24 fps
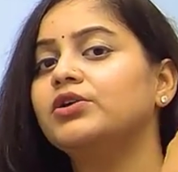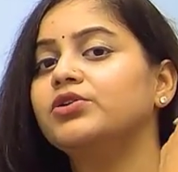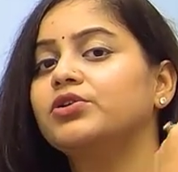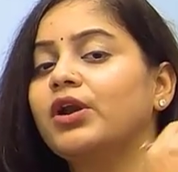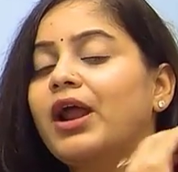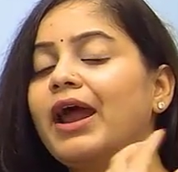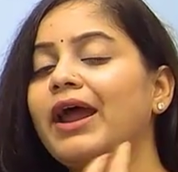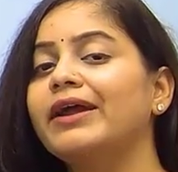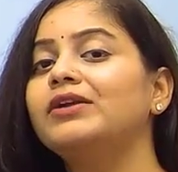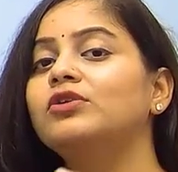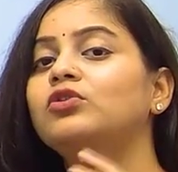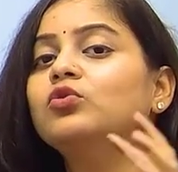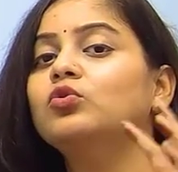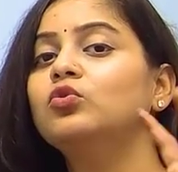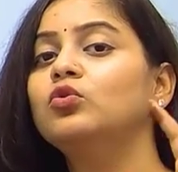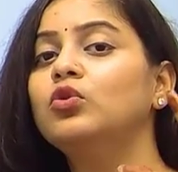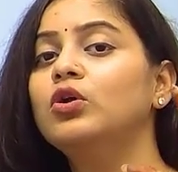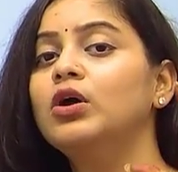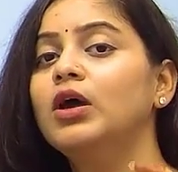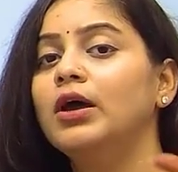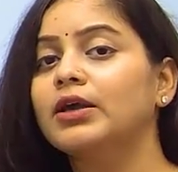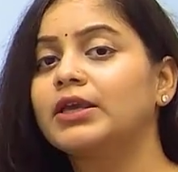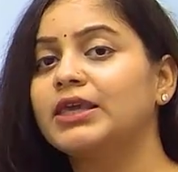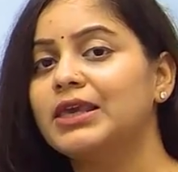try to
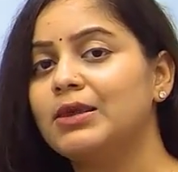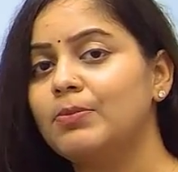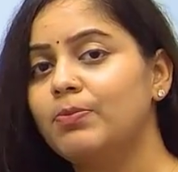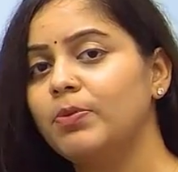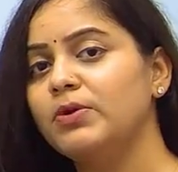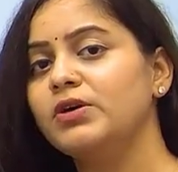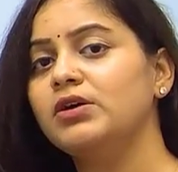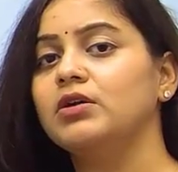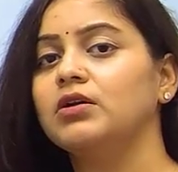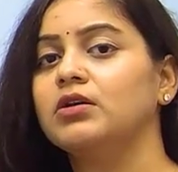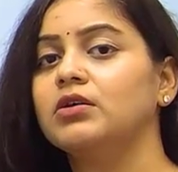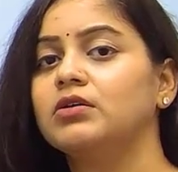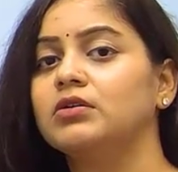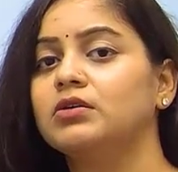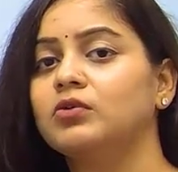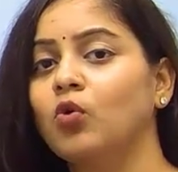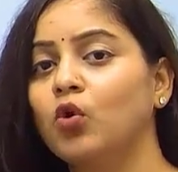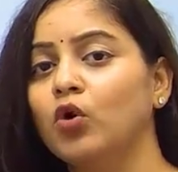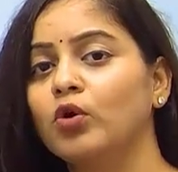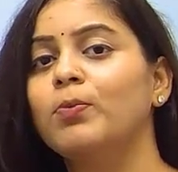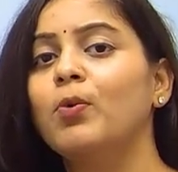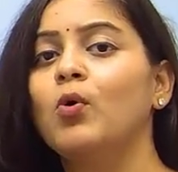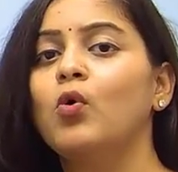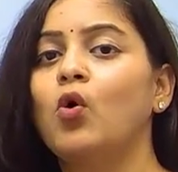keep a
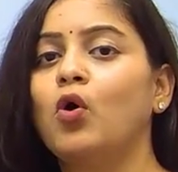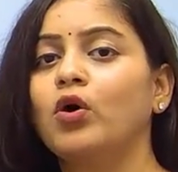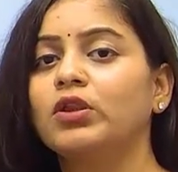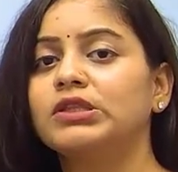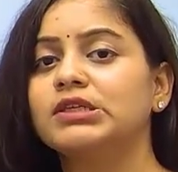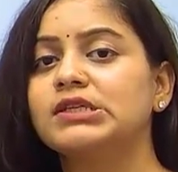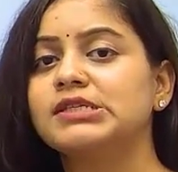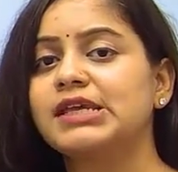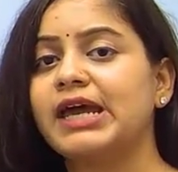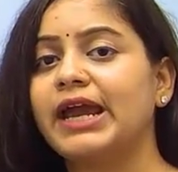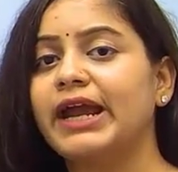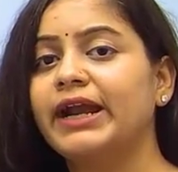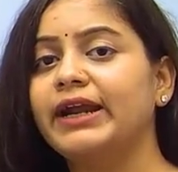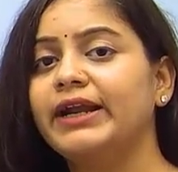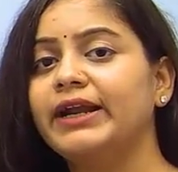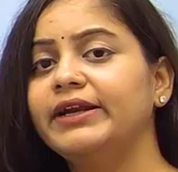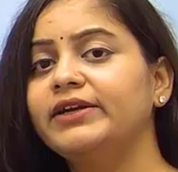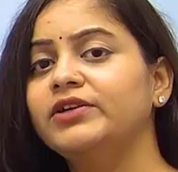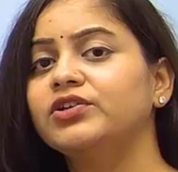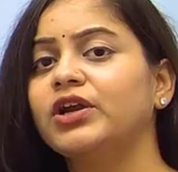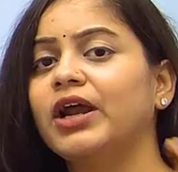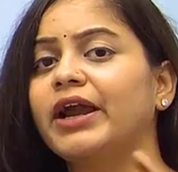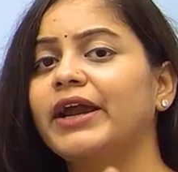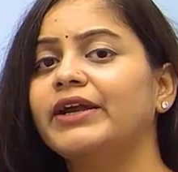notebook on the side
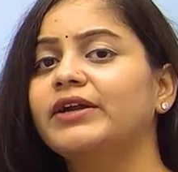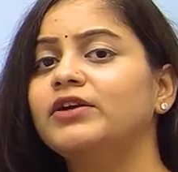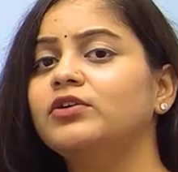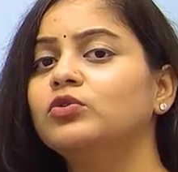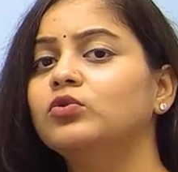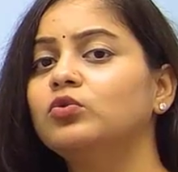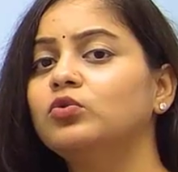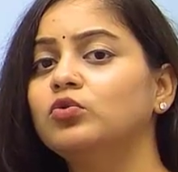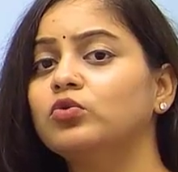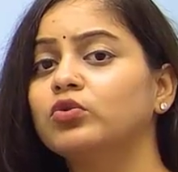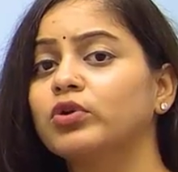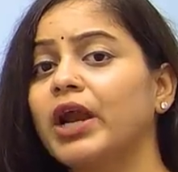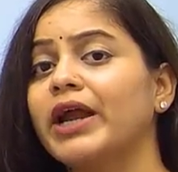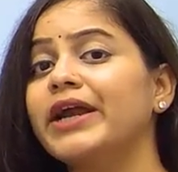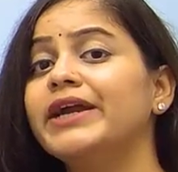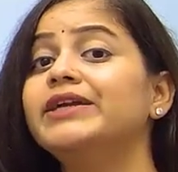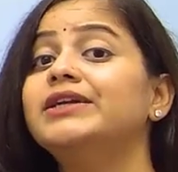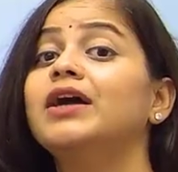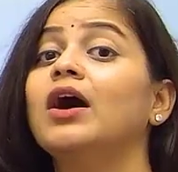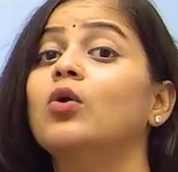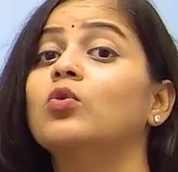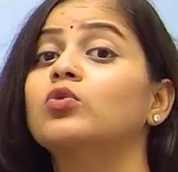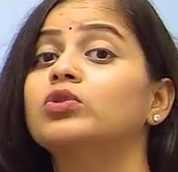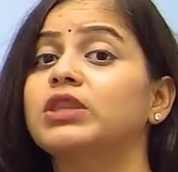and try to write
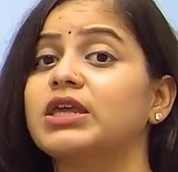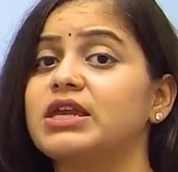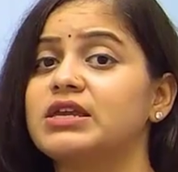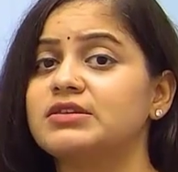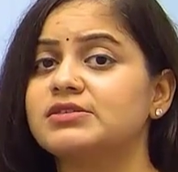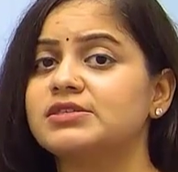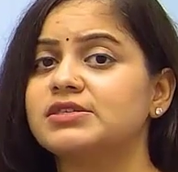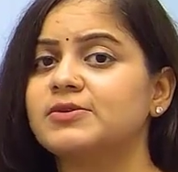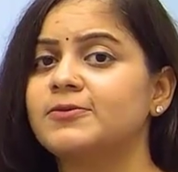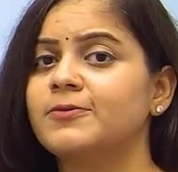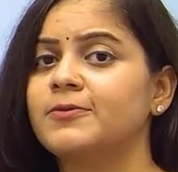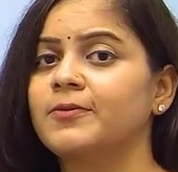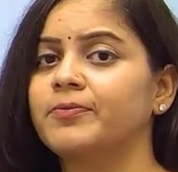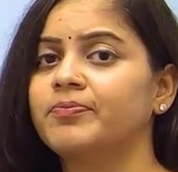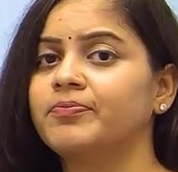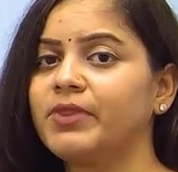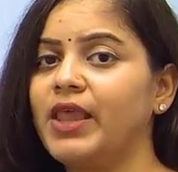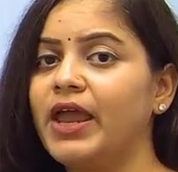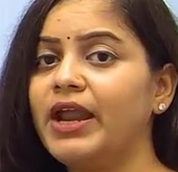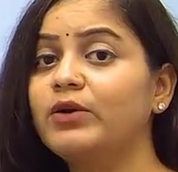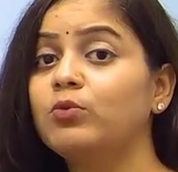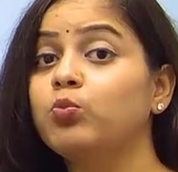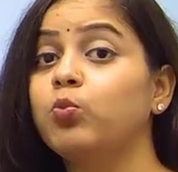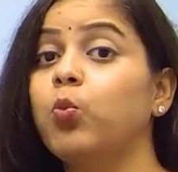down things
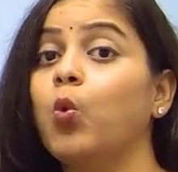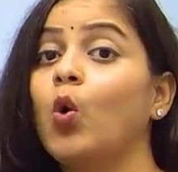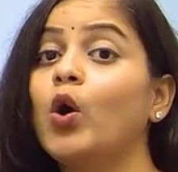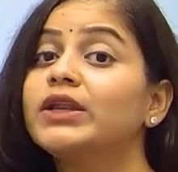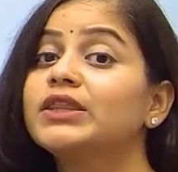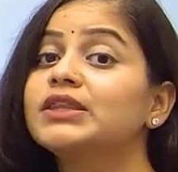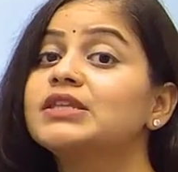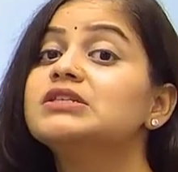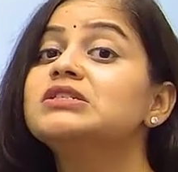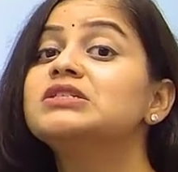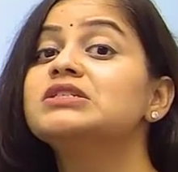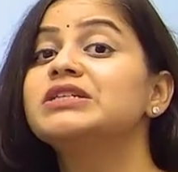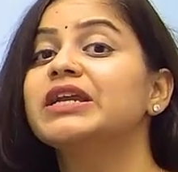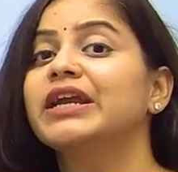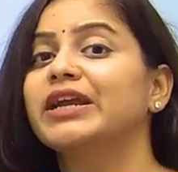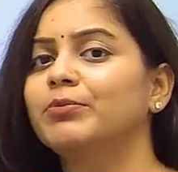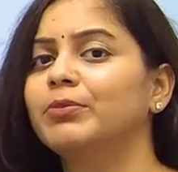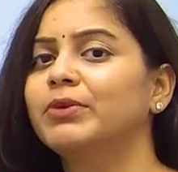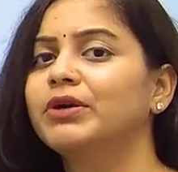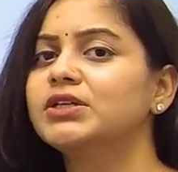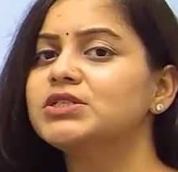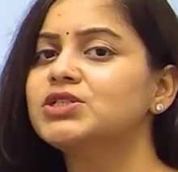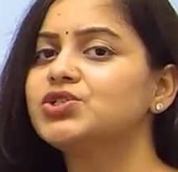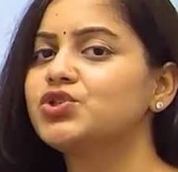that what this
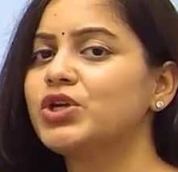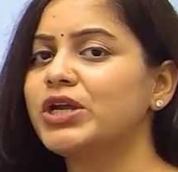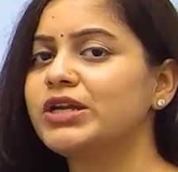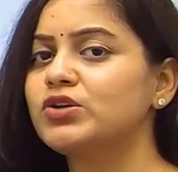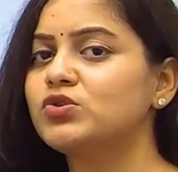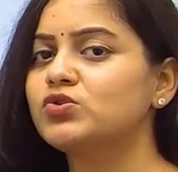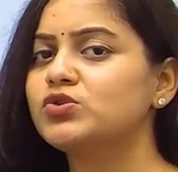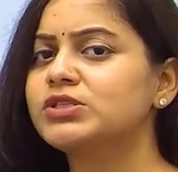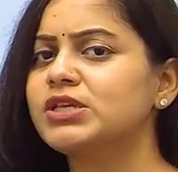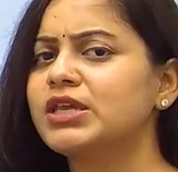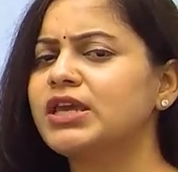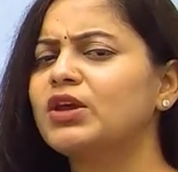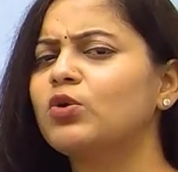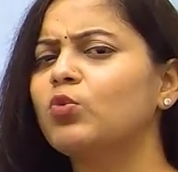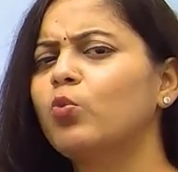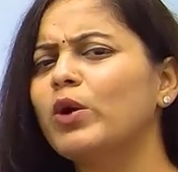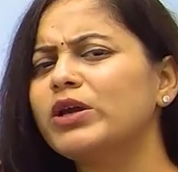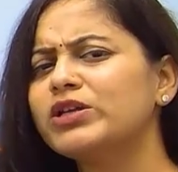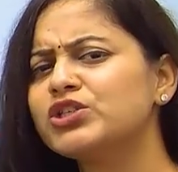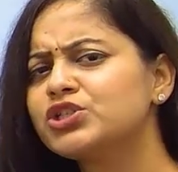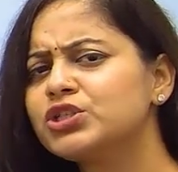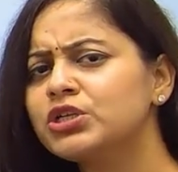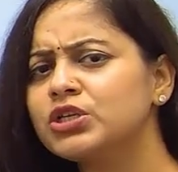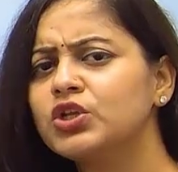statement is trying to say
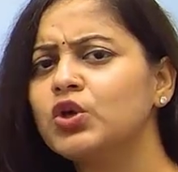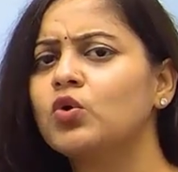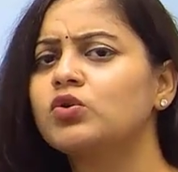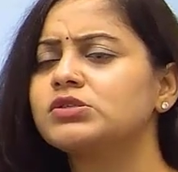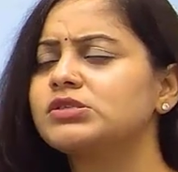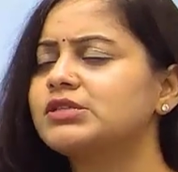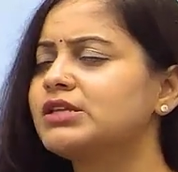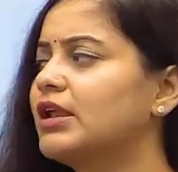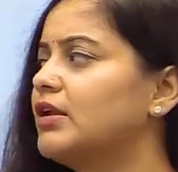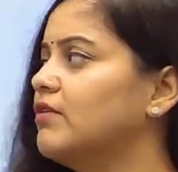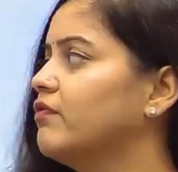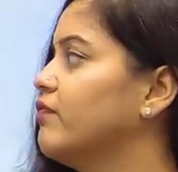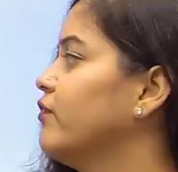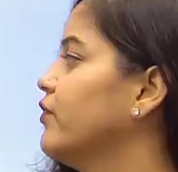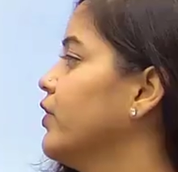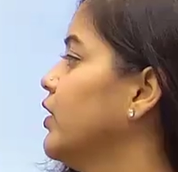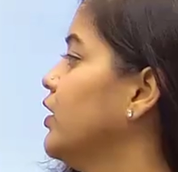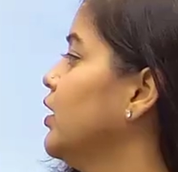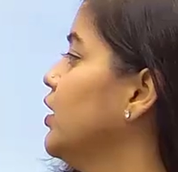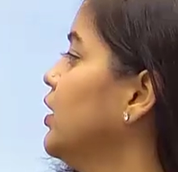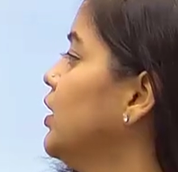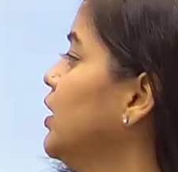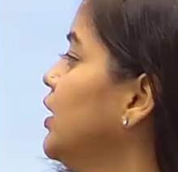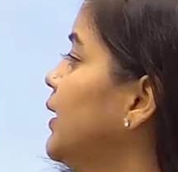question yourself
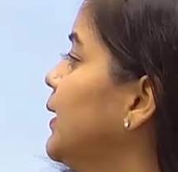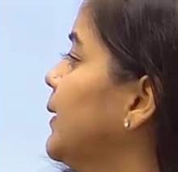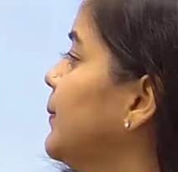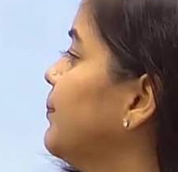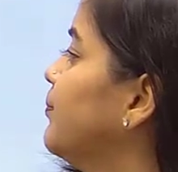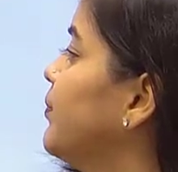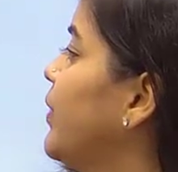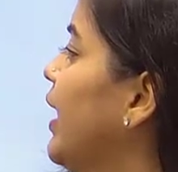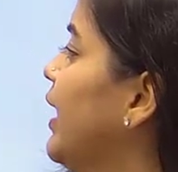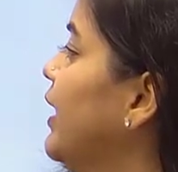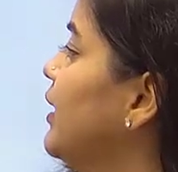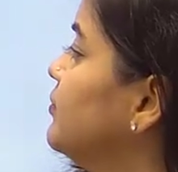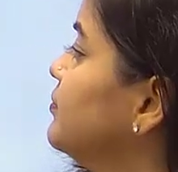then